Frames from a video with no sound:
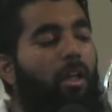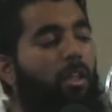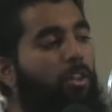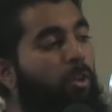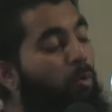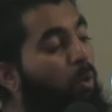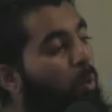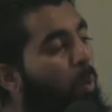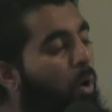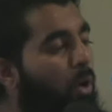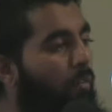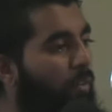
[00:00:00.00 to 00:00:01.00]
the
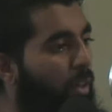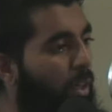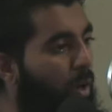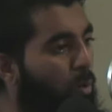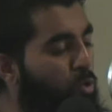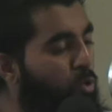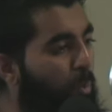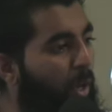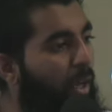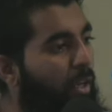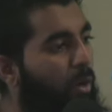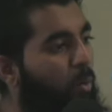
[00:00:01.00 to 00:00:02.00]
reward of Allah
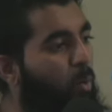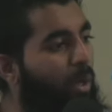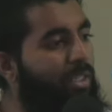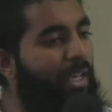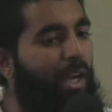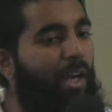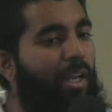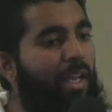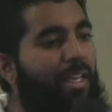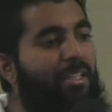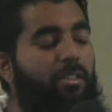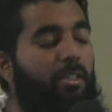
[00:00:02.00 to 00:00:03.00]
subhanahu wa ta'ala
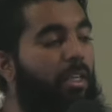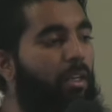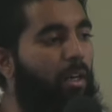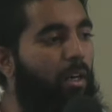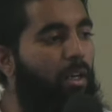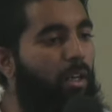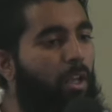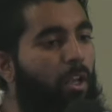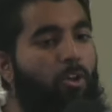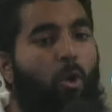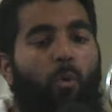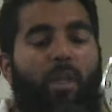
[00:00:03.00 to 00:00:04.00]
is near.
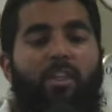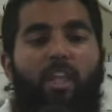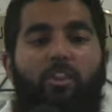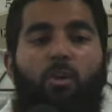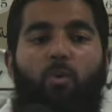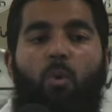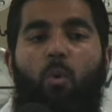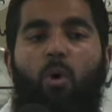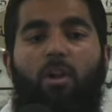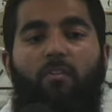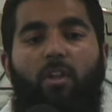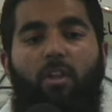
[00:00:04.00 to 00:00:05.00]
Knowing that the reward
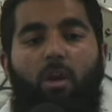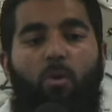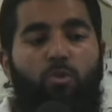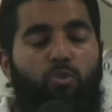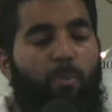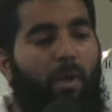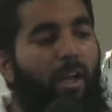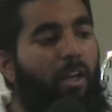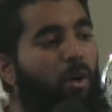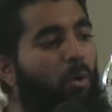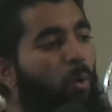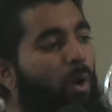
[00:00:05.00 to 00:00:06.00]
of Allah
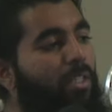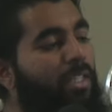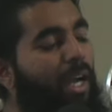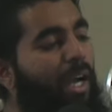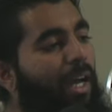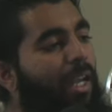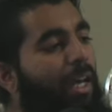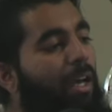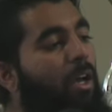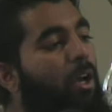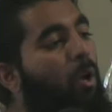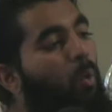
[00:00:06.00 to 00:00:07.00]
subhanahu wa
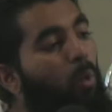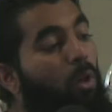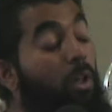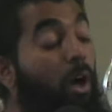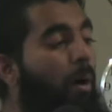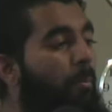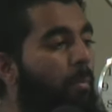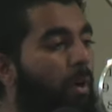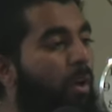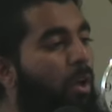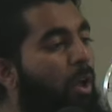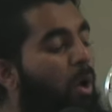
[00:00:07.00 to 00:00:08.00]
ta'ala will come,
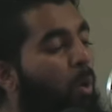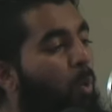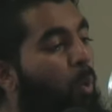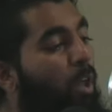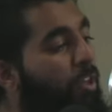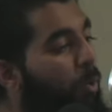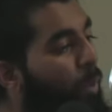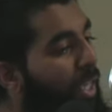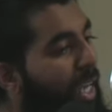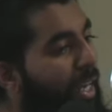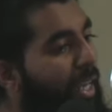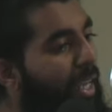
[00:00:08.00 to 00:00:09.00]
whether we
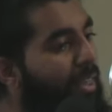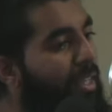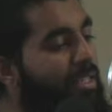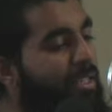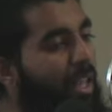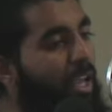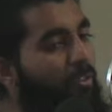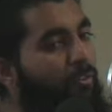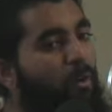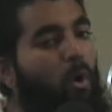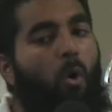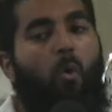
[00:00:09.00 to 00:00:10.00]
get it in this life
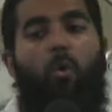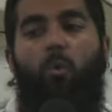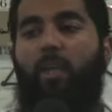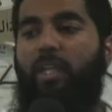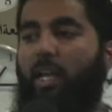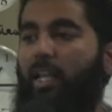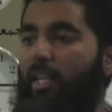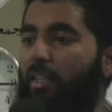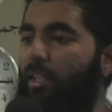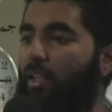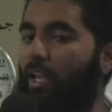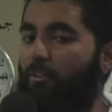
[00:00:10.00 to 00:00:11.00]
or we get it in
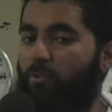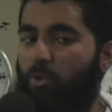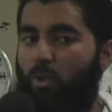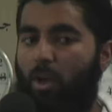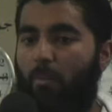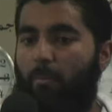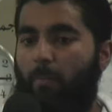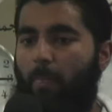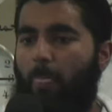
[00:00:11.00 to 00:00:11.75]
the life to come.